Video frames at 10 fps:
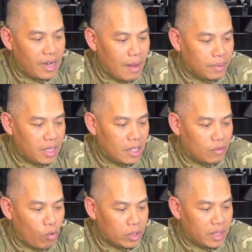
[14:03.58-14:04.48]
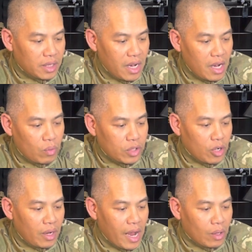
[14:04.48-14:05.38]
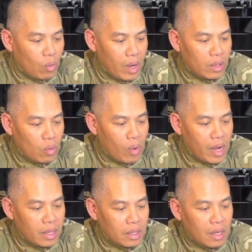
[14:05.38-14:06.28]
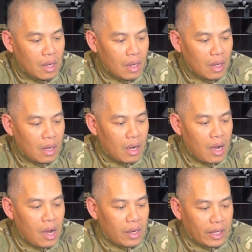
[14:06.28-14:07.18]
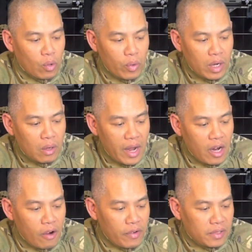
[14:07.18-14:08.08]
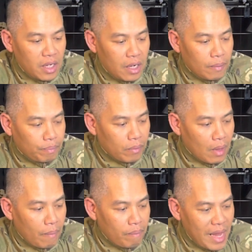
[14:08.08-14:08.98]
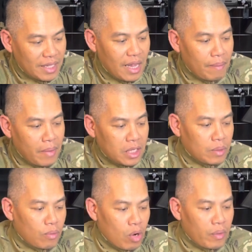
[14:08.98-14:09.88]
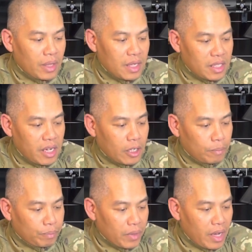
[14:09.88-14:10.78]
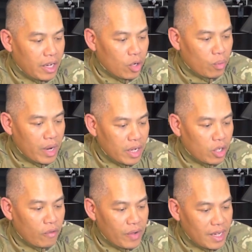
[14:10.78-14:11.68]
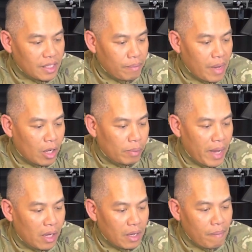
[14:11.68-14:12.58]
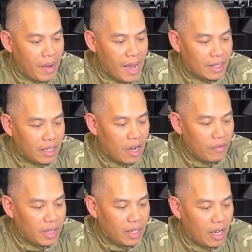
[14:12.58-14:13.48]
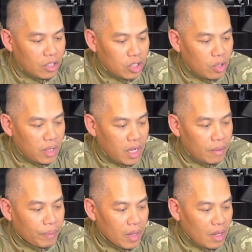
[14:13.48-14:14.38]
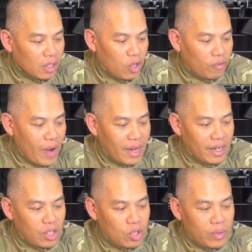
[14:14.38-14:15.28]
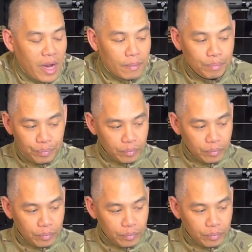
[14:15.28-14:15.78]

MCS 468, which are like one-to-one, like a real AR-15, makes it much more realistic. And you're running your vest and battle belt and mags and everything else you need. You fight like you train.